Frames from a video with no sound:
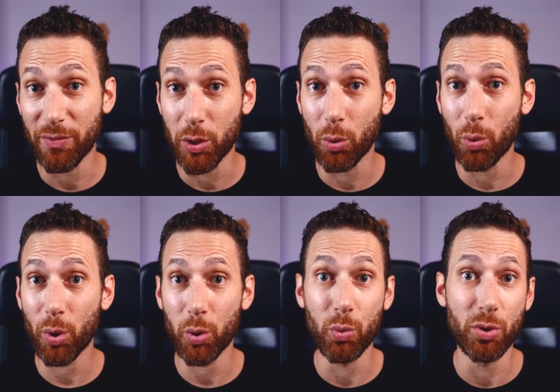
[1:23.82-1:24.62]
of
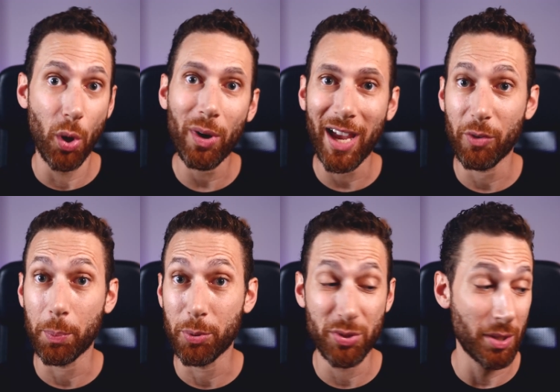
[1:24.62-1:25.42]
you who don't have
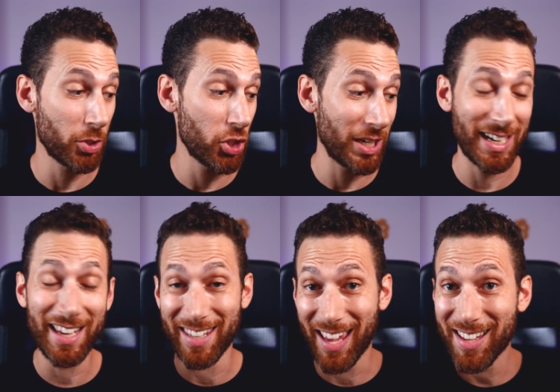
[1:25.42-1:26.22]
a Prusa
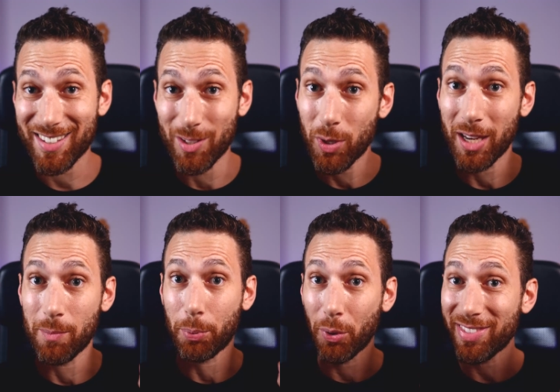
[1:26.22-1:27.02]
machine, yes, you
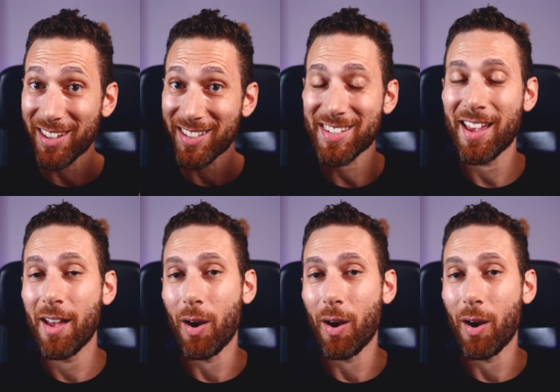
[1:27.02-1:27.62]
can print this